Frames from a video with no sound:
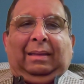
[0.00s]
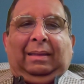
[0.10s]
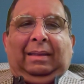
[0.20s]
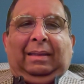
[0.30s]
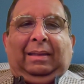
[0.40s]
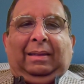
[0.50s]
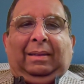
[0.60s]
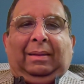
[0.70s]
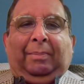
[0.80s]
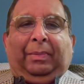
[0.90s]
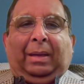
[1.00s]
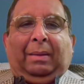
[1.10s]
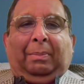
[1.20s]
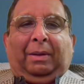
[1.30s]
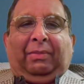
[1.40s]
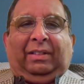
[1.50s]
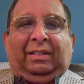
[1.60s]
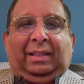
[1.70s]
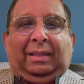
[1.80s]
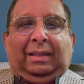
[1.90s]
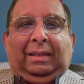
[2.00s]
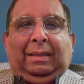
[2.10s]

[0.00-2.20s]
the Professor